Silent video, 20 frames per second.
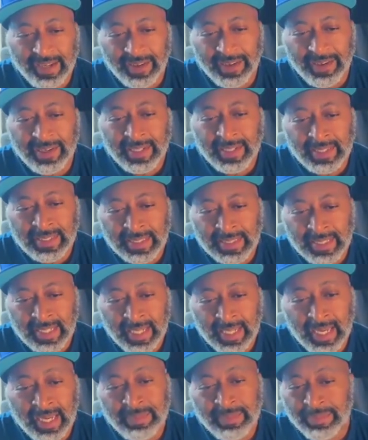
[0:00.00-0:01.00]
artists
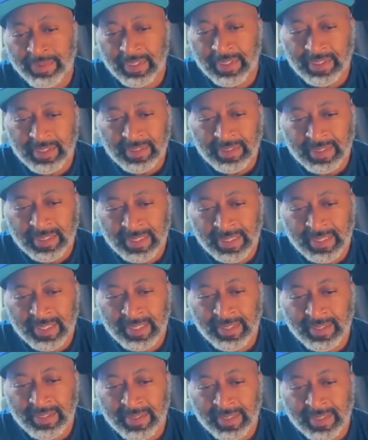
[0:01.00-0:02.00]
and producers to do.